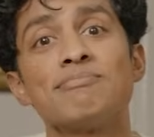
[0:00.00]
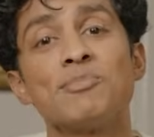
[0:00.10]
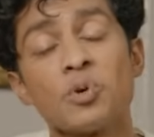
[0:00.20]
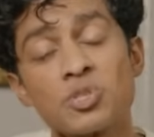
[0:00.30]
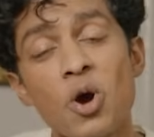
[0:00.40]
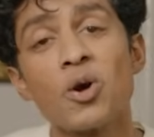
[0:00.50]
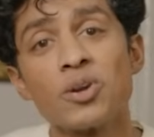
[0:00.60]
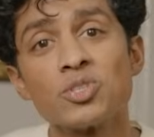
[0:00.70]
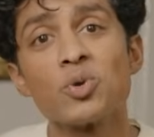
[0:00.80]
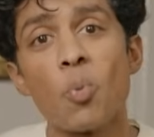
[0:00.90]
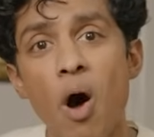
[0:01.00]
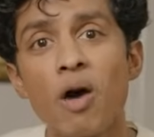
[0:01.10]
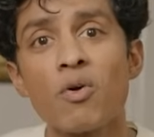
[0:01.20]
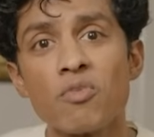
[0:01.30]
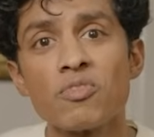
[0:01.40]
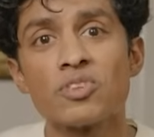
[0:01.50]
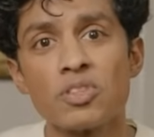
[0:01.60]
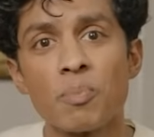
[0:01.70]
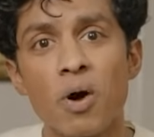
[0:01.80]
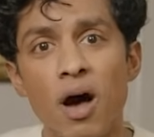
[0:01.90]
what's hard is to walk over to
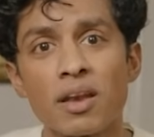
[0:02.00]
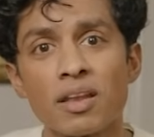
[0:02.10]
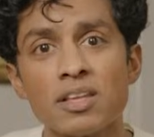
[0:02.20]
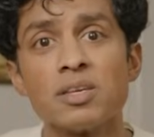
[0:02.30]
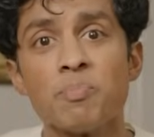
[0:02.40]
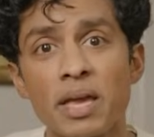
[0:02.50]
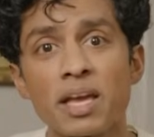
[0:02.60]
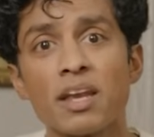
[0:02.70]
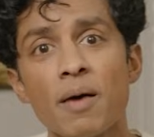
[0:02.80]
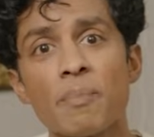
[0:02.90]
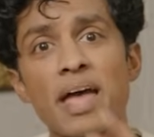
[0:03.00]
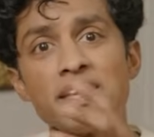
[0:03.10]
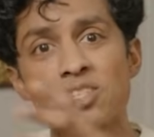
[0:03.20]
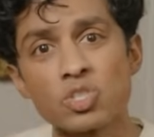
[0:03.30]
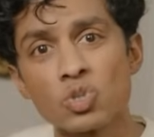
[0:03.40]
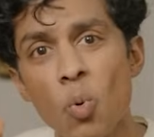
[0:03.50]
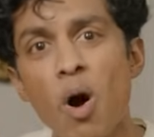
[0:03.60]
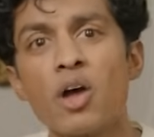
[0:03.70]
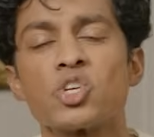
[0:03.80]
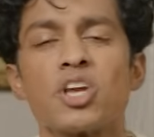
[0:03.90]
the pot, to pick it up and to
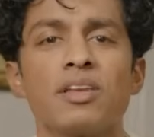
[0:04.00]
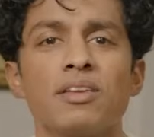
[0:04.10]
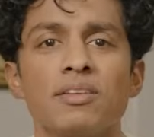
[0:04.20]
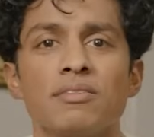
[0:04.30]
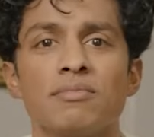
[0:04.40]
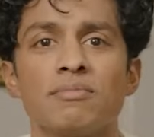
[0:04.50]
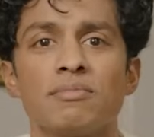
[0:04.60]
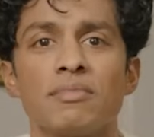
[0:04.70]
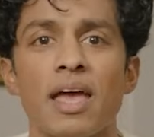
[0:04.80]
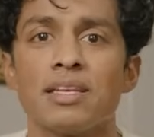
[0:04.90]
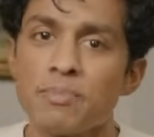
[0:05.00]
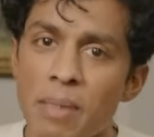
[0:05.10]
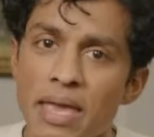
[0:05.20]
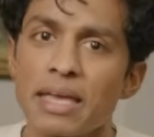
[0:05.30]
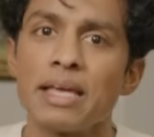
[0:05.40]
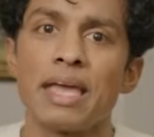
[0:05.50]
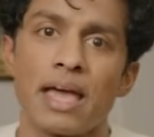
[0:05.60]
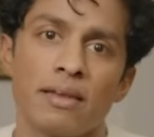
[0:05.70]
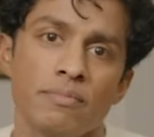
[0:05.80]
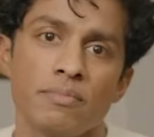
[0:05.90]
squash it and to make it
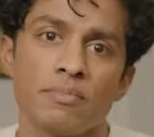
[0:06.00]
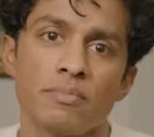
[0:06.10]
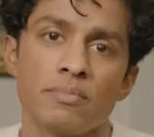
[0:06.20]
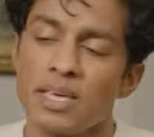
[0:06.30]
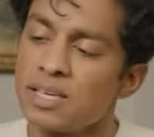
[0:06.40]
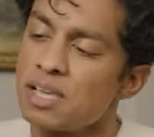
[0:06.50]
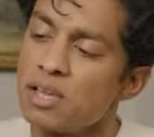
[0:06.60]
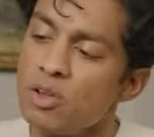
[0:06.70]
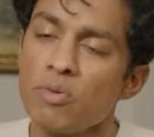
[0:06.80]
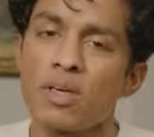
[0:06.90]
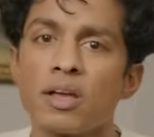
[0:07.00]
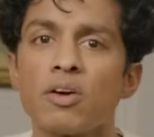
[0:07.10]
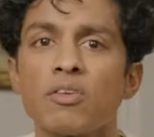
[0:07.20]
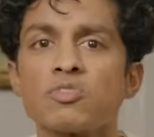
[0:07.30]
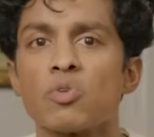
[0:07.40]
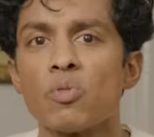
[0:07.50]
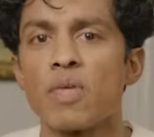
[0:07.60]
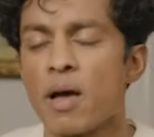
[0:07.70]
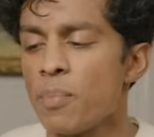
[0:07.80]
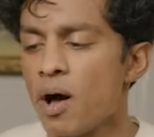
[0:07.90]
again. Because I know that I could have sold
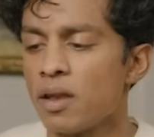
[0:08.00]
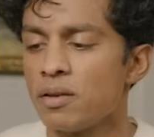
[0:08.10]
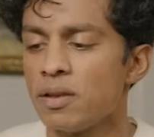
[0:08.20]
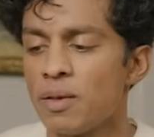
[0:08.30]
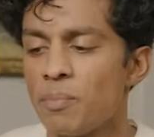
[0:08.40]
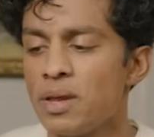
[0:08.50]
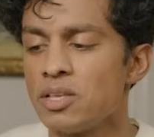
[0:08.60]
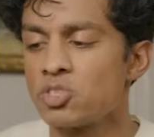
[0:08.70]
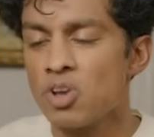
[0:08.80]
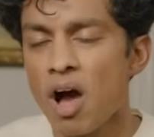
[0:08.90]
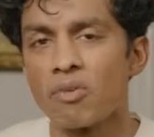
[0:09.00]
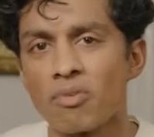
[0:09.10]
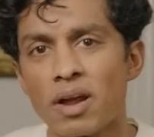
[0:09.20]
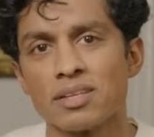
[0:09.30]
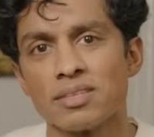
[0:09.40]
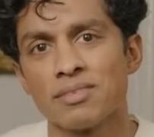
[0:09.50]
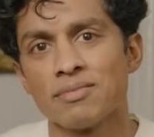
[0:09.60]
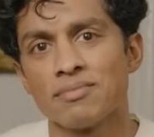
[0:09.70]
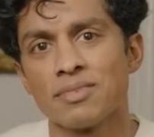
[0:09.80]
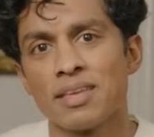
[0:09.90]
that pot, but it's not right.
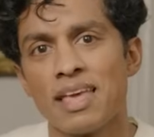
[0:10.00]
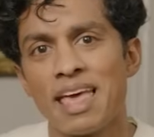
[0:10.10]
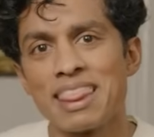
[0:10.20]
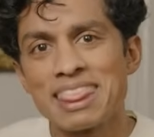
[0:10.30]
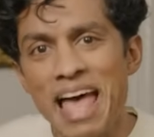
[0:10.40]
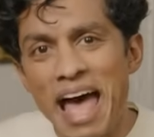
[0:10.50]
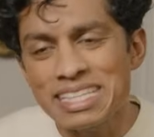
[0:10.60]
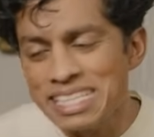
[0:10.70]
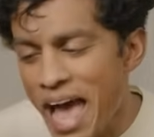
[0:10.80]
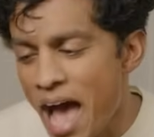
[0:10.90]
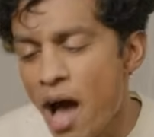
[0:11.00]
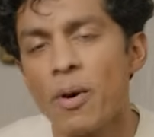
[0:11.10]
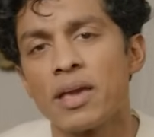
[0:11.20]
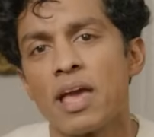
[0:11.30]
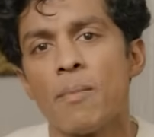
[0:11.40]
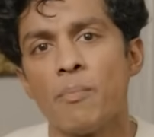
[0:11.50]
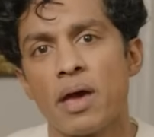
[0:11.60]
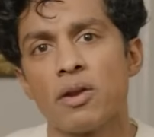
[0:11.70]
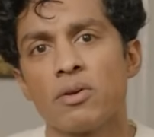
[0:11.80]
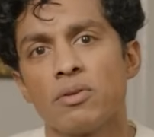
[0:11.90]
And that's how I get
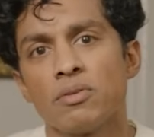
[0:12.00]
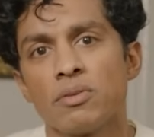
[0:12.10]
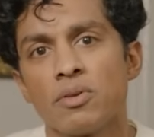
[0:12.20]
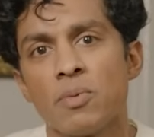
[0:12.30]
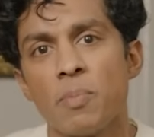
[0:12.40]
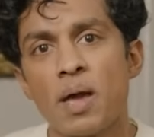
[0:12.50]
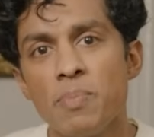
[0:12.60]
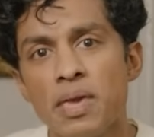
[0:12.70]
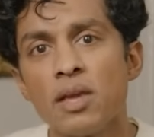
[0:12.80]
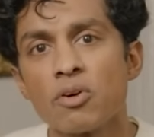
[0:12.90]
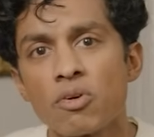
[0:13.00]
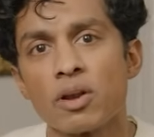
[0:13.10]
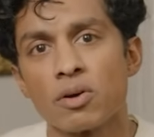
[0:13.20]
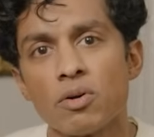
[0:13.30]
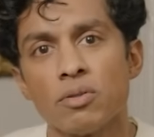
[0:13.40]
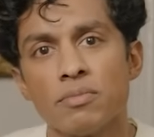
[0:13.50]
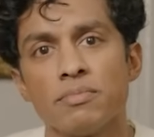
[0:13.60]
better, by being critical.